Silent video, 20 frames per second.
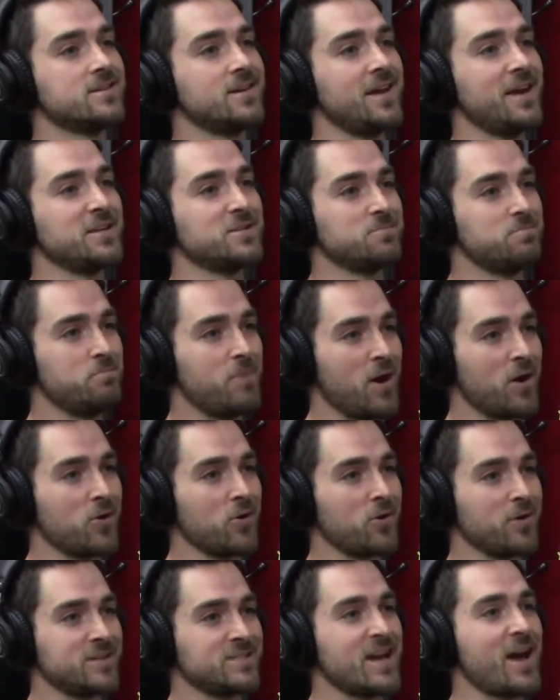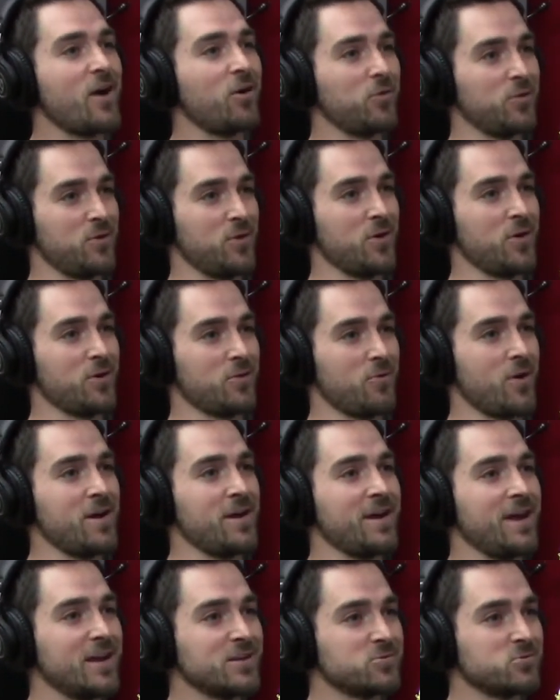it's better, it's healthier, right?
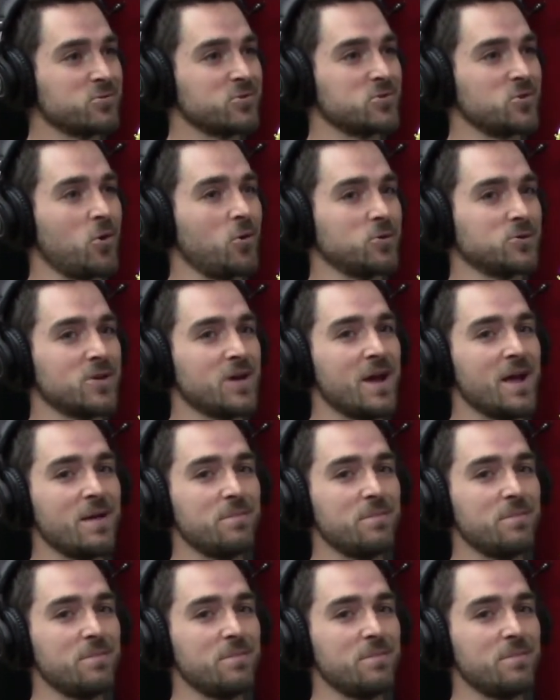It gets results.